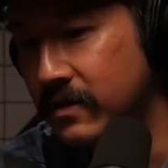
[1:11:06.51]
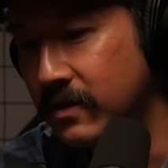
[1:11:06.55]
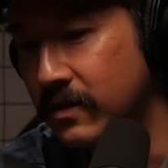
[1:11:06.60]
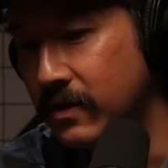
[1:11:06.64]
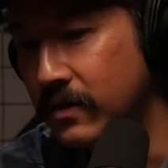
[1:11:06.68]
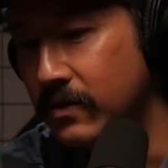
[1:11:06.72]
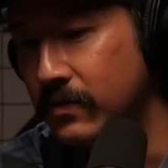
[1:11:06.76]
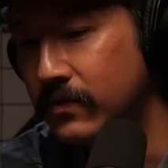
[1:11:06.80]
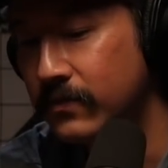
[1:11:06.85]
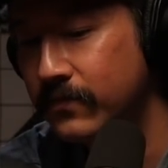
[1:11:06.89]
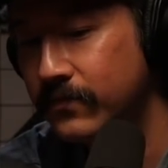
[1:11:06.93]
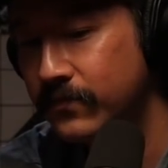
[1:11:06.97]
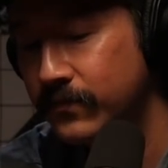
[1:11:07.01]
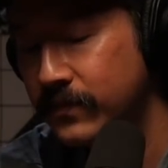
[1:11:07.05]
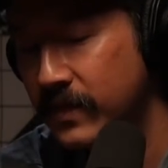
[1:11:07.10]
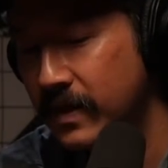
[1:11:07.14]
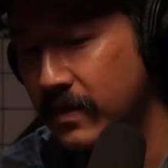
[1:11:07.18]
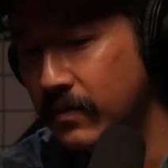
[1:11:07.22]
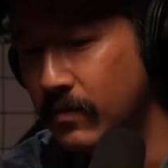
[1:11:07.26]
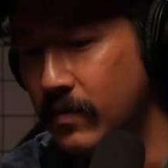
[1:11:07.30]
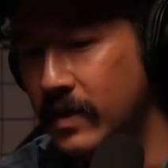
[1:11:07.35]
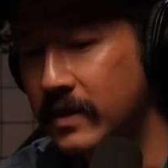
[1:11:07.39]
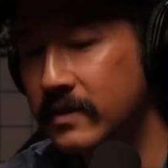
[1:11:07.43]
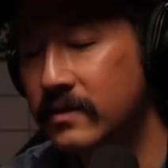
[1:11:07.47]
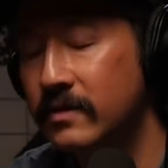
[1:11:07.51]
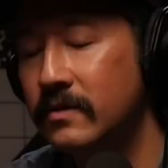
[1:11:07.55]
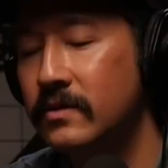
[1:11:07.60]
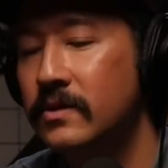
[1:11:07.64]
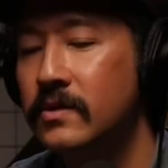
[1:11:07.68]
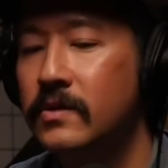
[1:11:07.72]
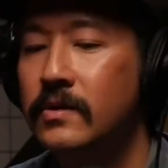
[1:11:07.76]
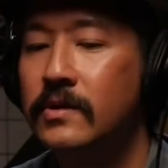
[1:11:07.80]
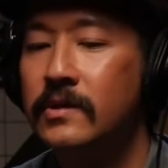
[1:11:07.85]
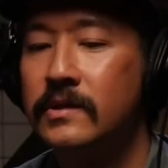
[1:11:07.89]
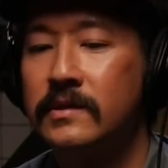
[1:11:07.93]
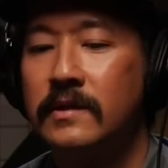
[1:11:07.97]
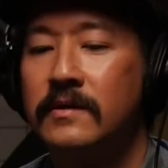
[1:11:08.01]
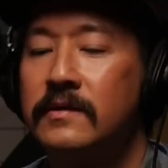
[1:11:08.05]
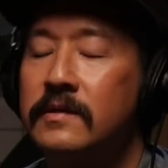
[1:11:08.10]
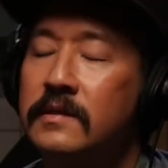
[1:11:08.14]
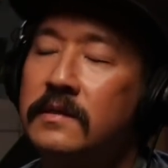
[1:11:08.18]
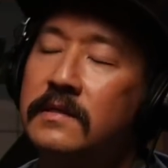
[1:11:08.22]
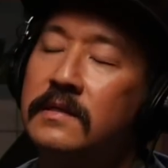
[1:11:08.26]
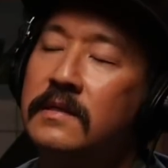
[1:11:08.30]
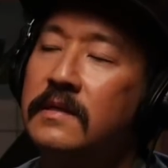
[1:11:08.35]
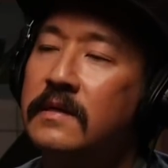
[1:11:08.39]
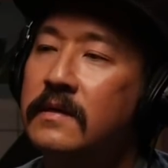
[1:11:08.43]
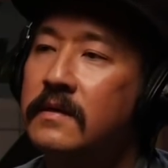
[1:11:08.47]
you know, month or two, you start
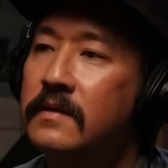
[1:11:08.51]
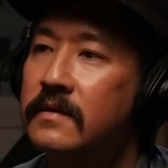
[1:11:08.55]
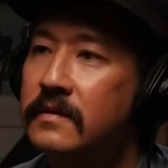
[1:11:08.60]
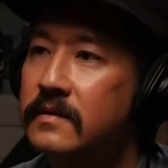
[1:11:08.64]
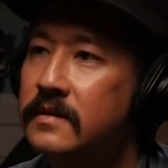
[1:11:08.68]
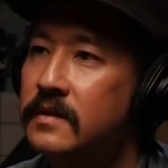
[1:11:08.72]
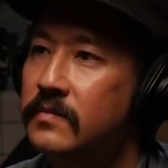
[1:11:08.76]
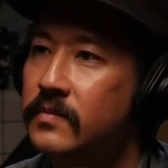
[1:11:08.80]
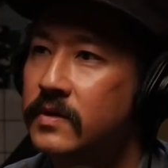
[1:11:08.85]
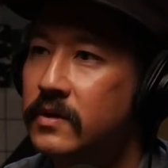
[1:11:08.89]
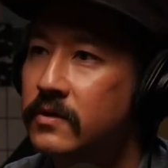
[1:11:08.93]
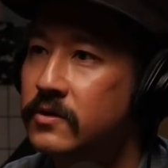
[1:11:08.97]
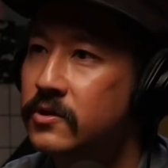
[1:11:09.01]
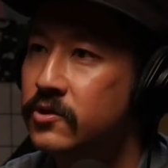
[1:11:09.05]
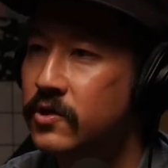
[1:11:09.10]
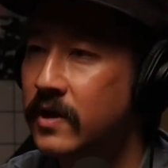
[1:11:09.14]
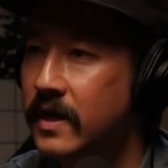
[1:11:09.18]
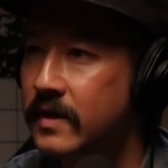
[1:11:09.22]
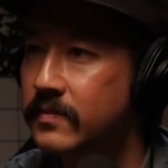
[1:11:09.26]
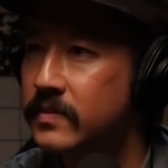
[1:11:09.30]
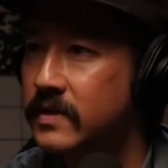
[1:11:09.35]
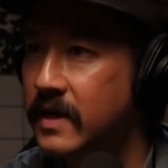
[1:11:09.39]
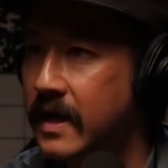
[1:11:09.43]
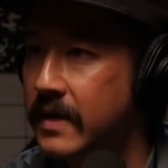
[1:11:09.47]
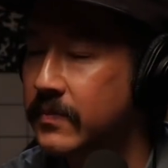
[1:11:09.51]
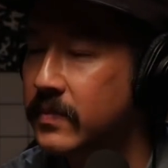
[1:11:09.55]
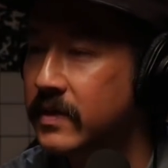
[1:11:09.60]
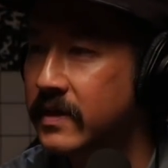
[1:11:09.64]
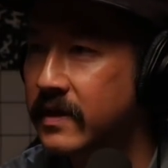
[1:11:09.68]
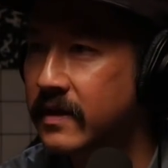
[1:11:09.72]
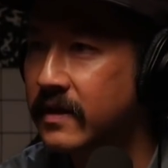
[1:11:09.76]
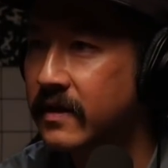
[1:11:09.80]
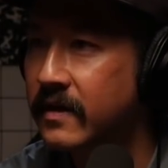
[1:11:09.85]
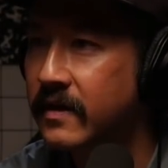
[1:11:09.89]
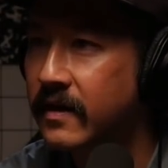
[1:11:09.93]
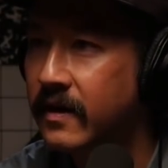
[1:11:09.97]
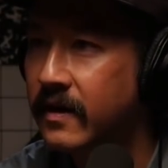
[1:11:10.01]
to see some of those drops happening.